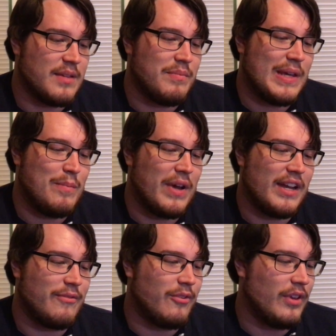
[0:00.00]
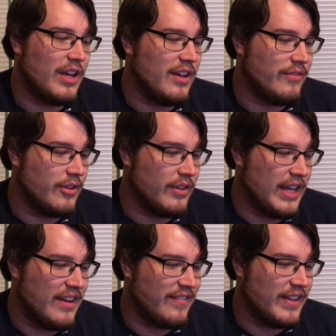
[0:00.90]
and be mindful of your life.